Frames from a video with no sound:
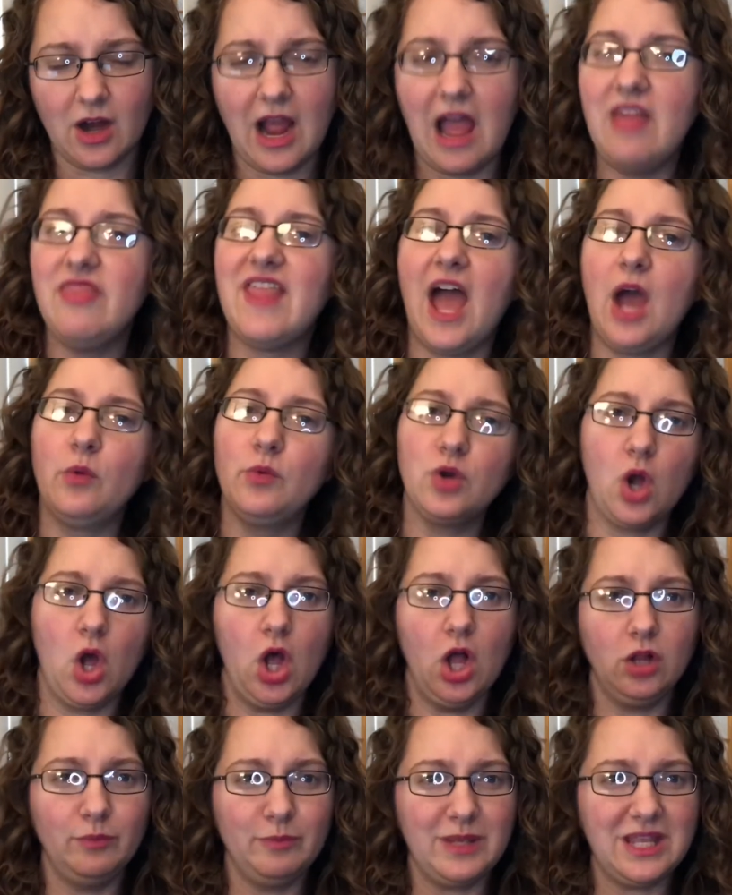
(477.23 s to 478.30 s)
And that would all
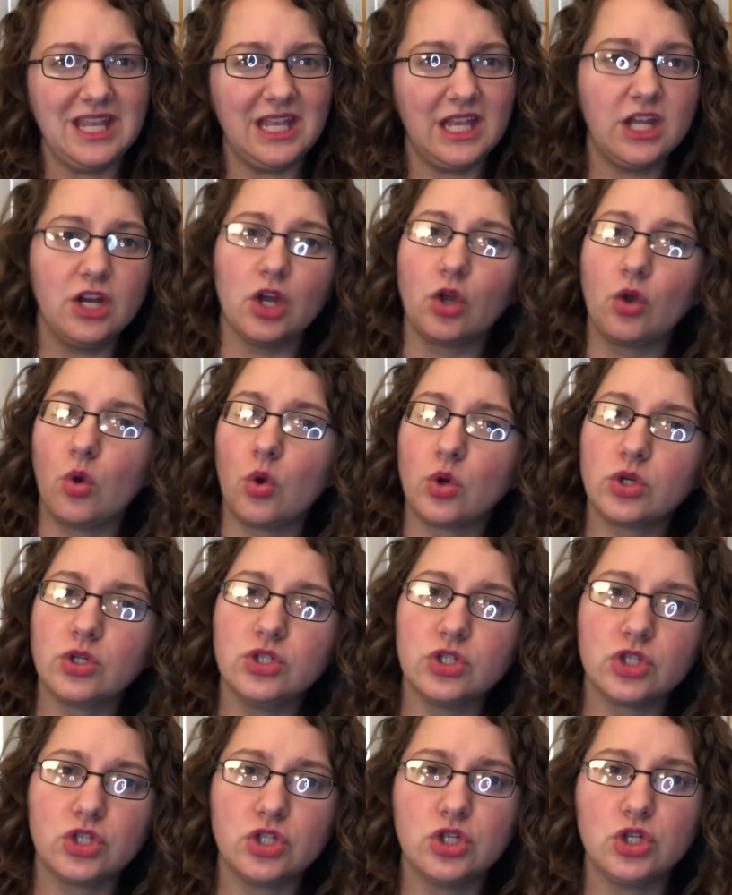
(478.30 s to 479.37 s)
be in
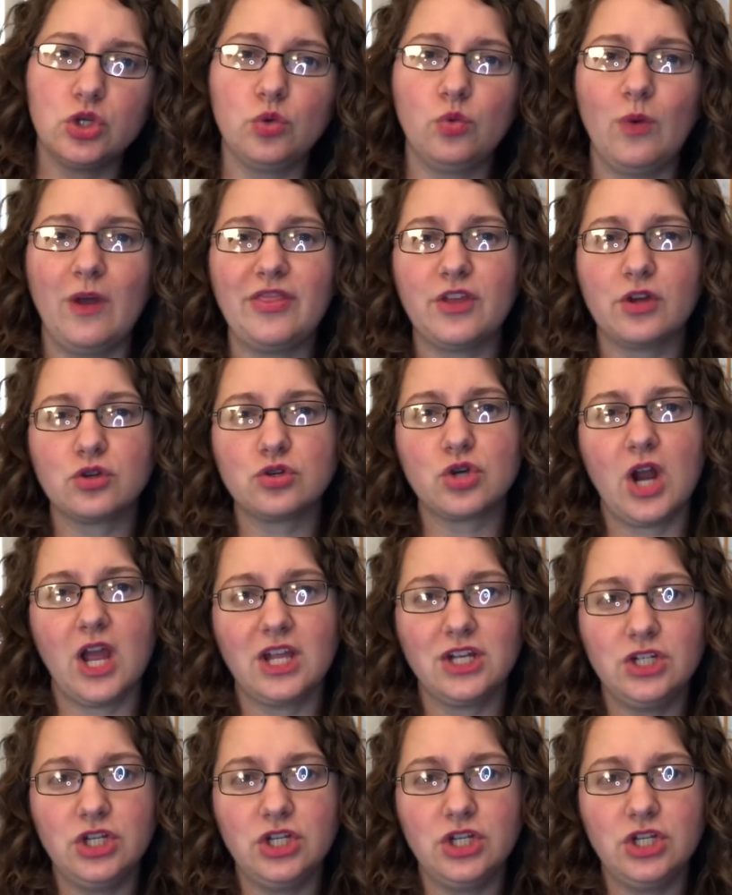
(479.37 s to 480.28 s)
accordance to what they're trying to